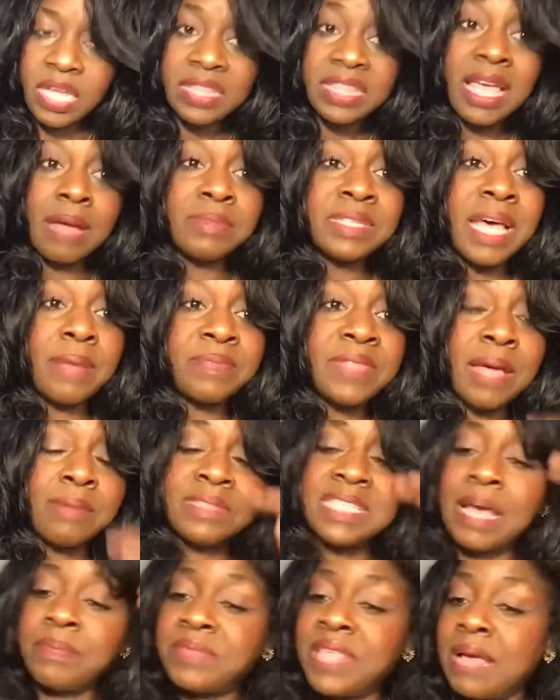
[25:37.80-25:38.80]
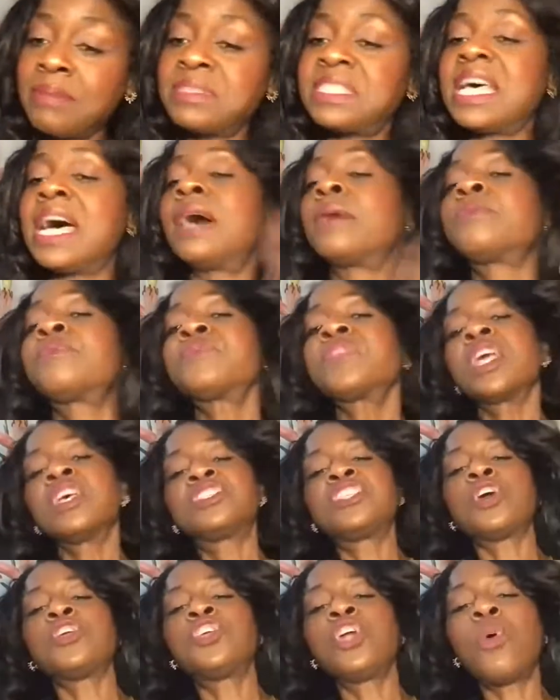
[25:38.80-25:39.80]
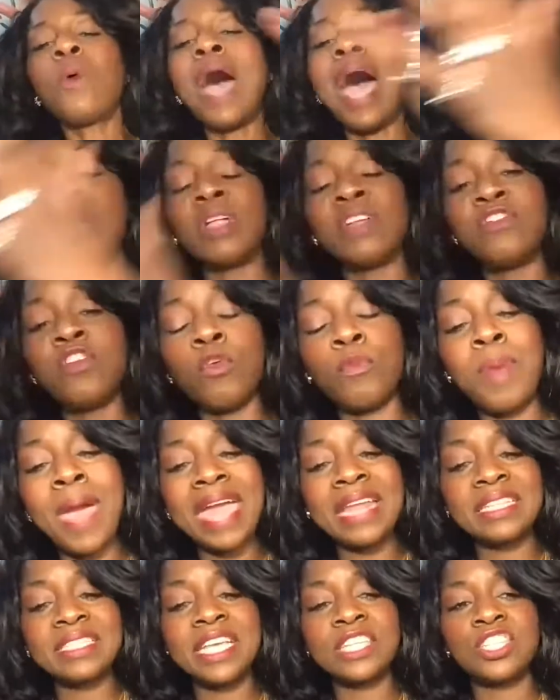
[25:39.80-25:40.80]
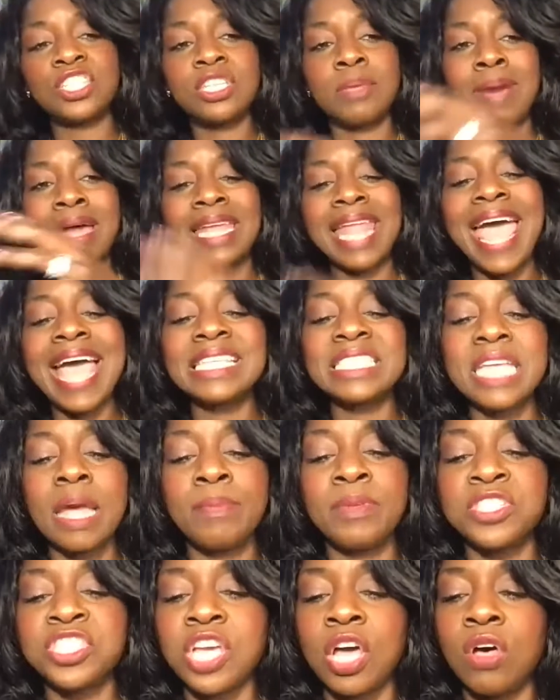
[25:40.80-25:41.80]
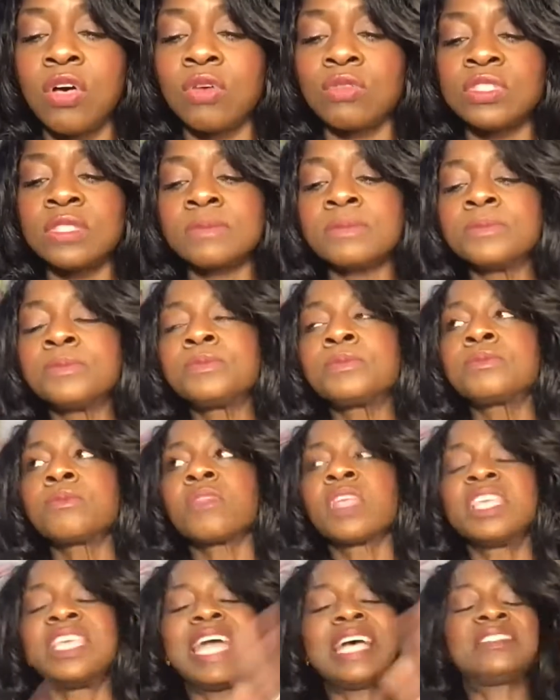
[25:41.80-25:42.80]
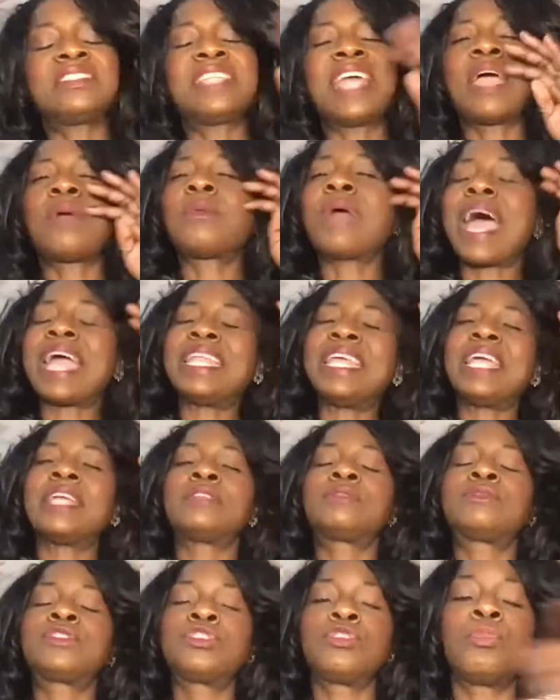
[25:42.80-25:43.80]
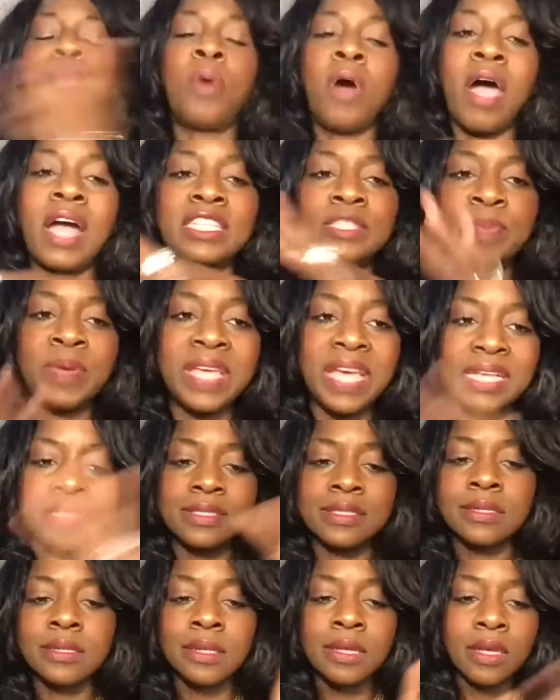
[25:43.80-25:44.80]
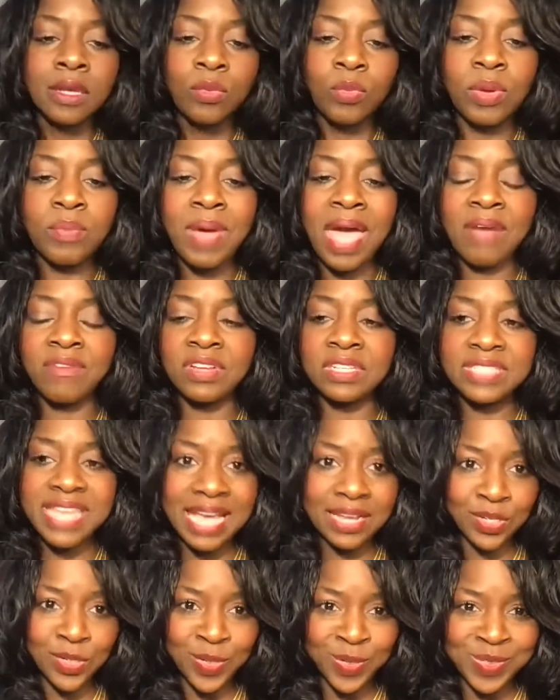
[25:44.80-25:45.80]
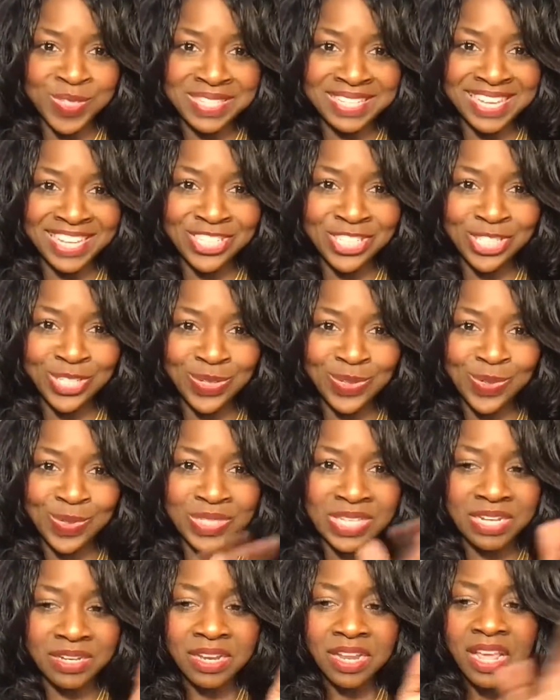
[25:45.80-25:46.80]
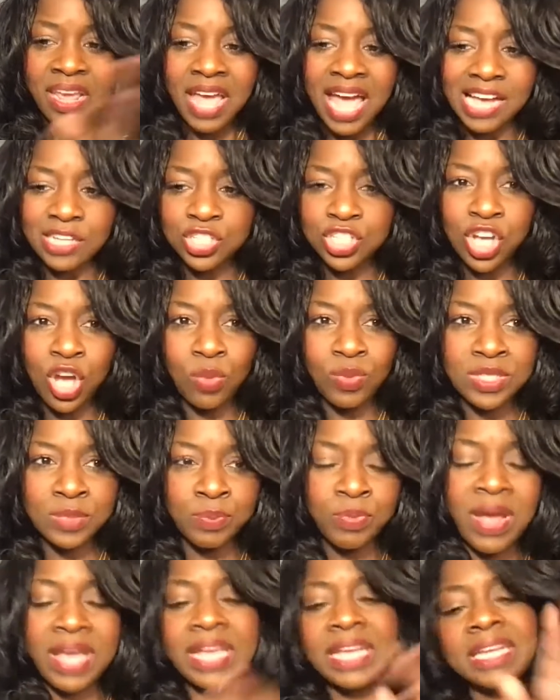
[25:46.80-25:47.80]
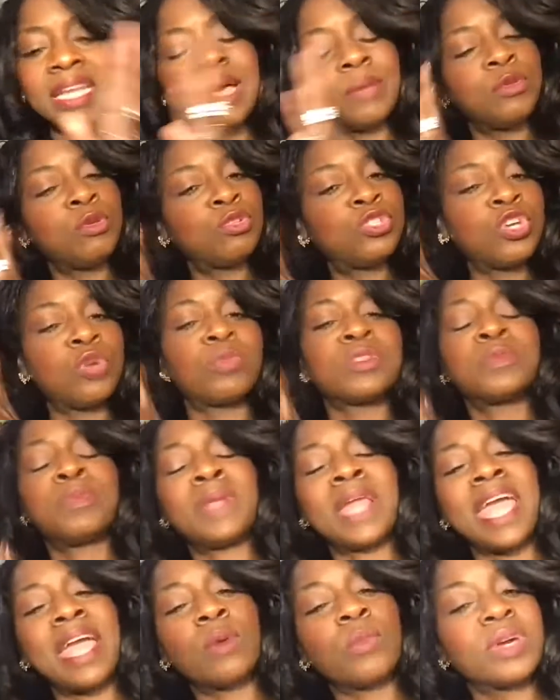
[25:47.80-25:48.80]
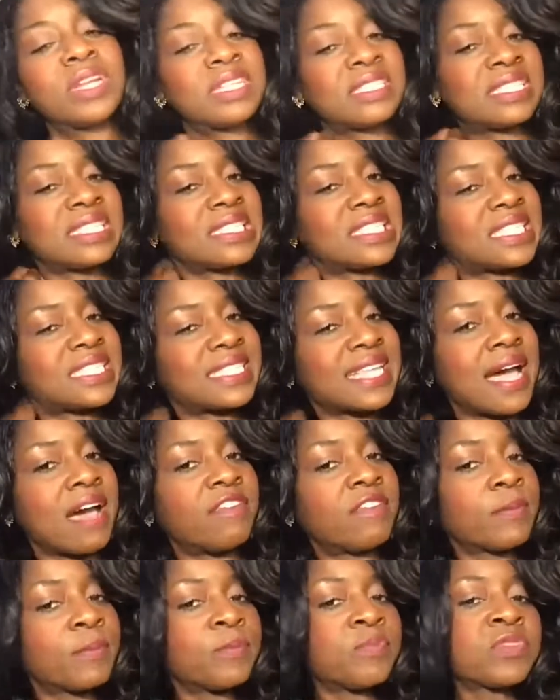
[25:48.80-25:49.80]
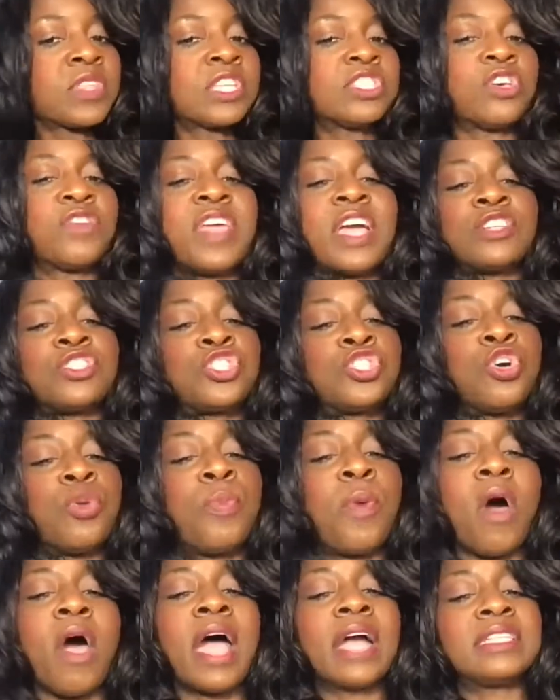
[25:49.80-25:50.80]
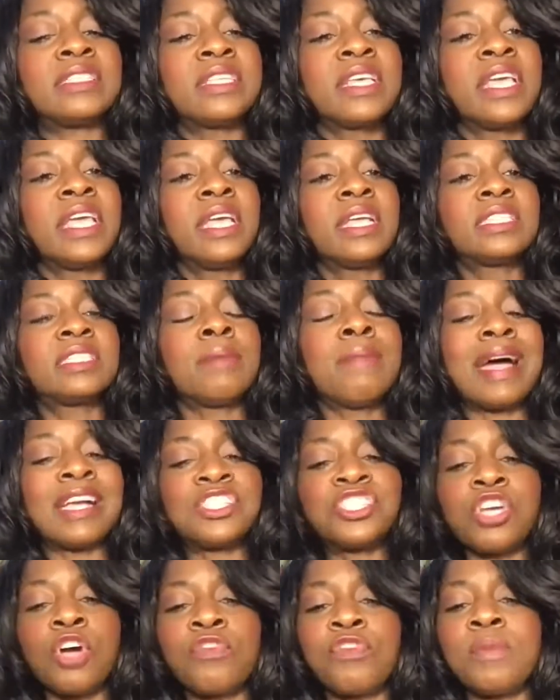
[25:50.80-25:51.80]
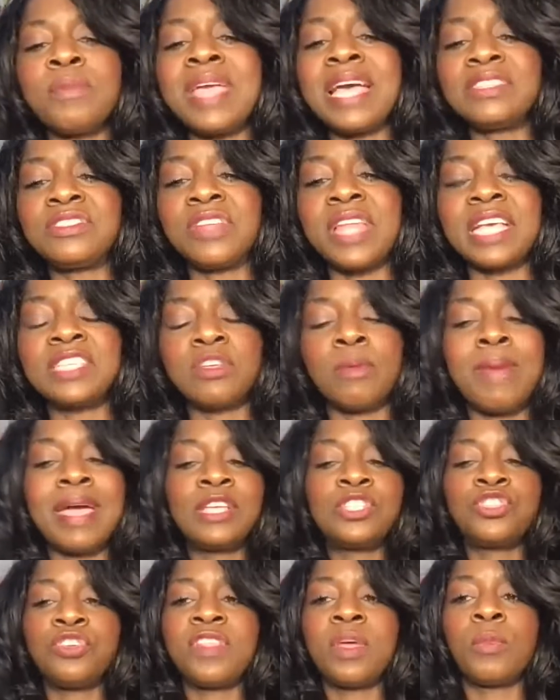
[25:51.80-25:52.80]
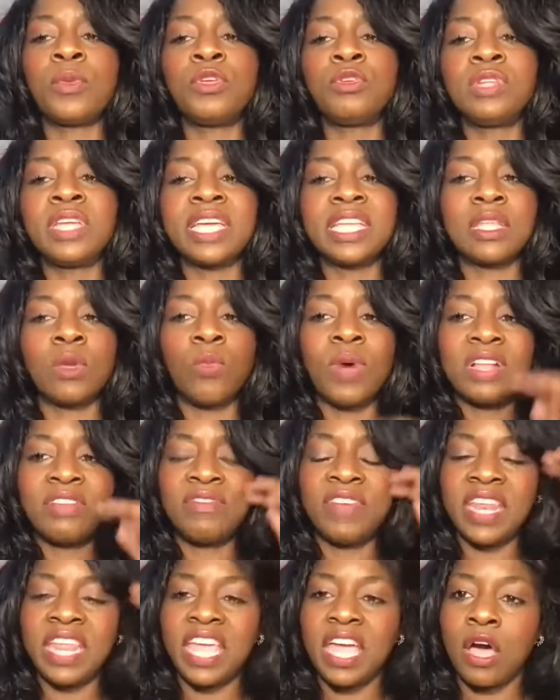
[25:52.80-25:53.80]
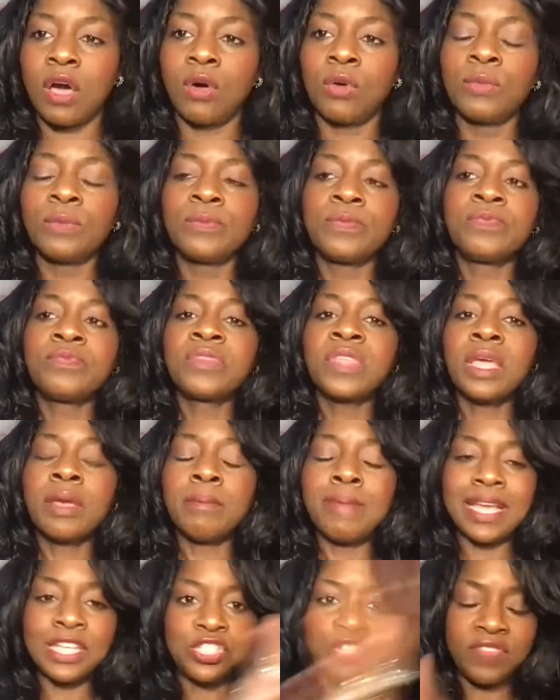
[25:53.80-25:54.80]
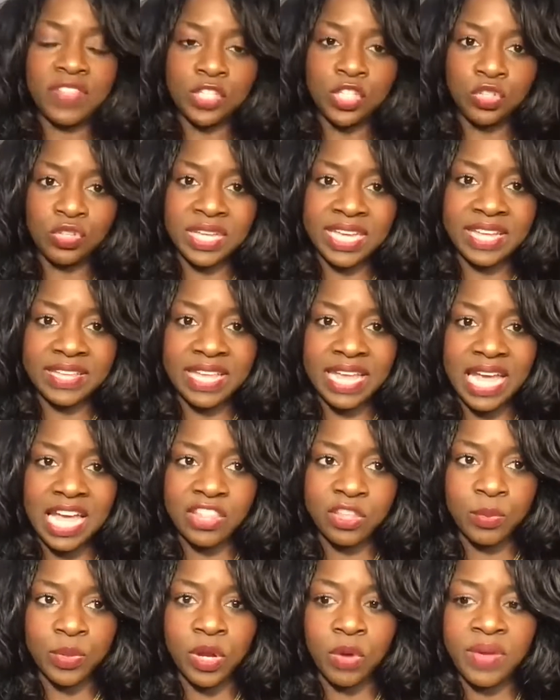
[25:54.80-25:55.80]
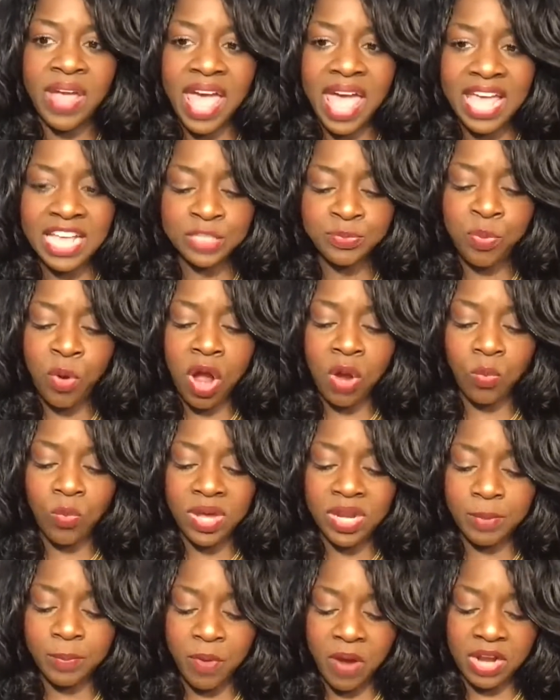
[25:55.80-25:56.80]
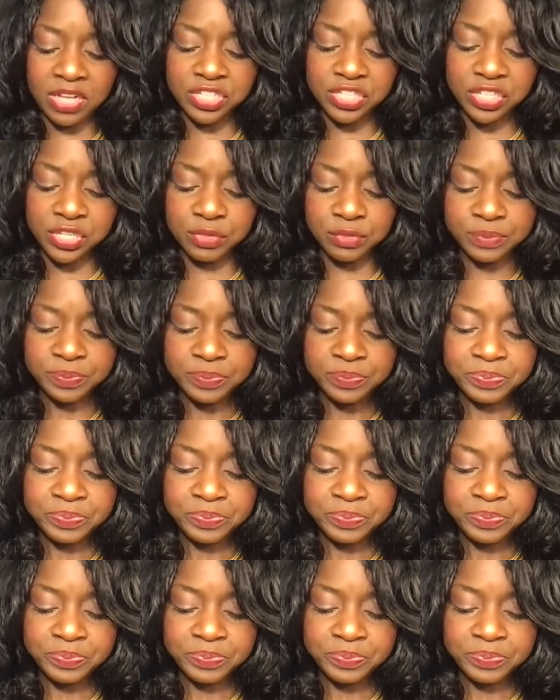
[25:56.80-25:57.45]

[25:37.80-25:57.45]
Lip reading: Thumbs up, thumbs up, thumbs up. So you all, if you paid attention to my last couple of shows, yesterday I did 2 parts because we were having technical issues and our show was breaking up. YouTube was playing with us and stuff. So there's 2 parts to my show from yesterday. So make sure that when you look at the one video, make sure that you look at the other one, okay? It's part 1 and part 2.